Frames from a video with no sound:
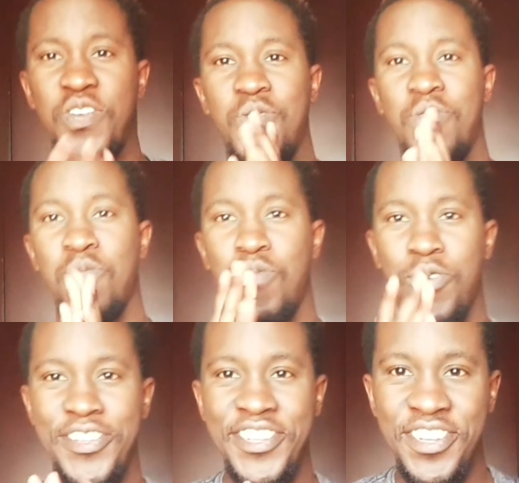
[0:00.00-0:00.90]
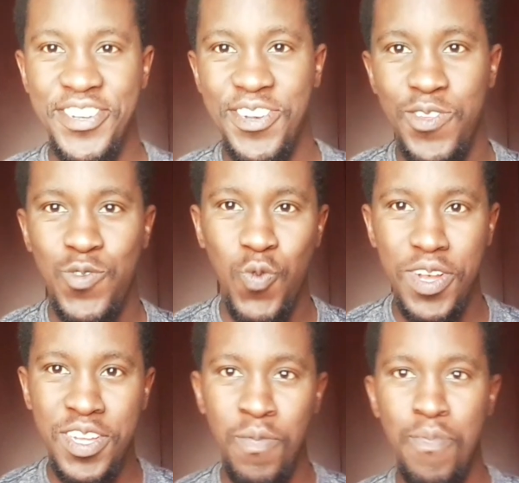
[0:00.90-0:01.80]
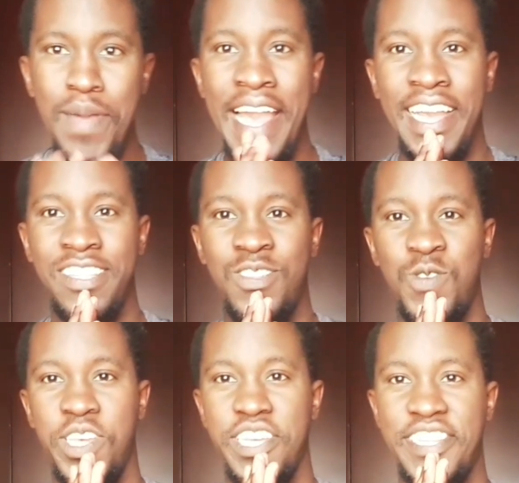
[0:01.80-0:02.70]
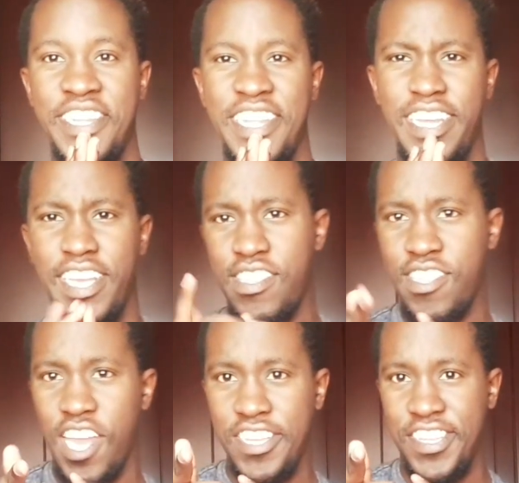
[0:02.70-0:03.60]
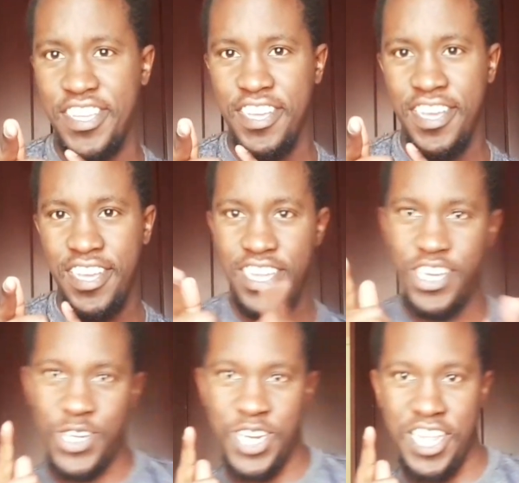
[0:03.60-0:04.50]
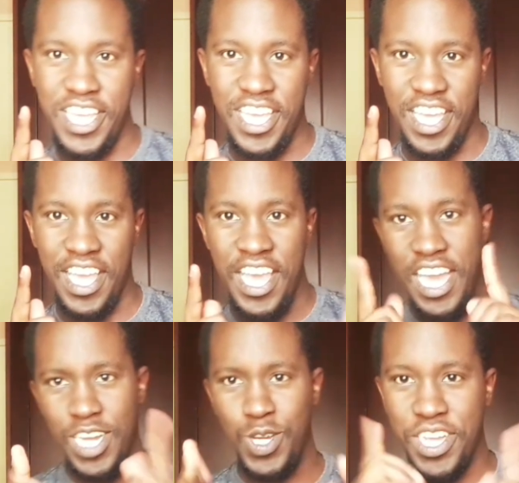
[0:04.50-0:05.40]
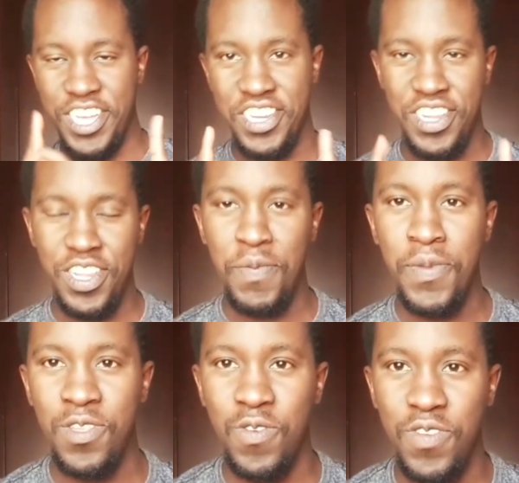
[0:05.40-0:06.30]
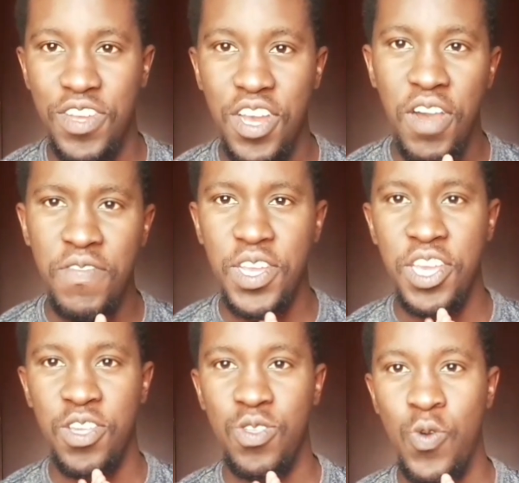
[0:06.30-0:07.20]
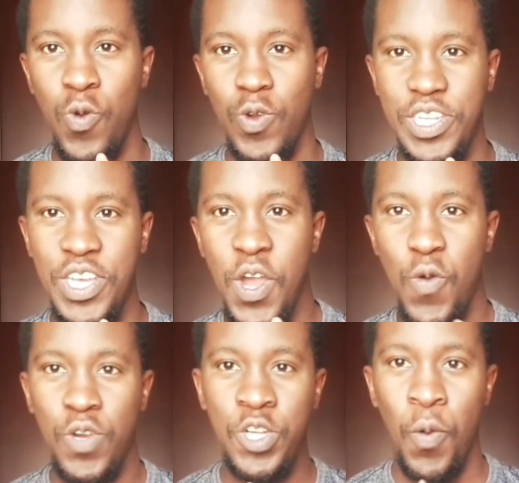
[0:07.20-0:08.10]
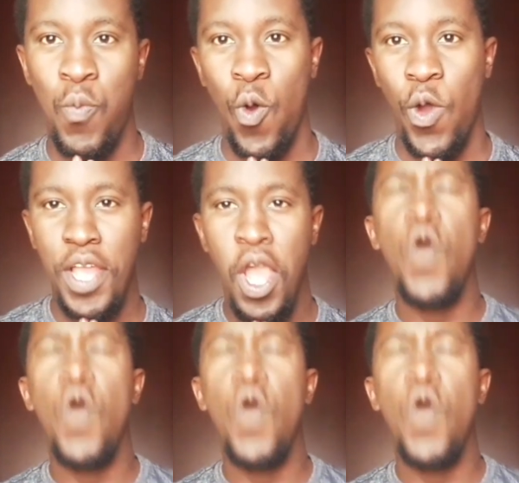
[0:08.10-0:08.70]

gentlemen, boys and girls, welcome back to yet another exciting, intriguing, educational episode of The King's Court with your boy,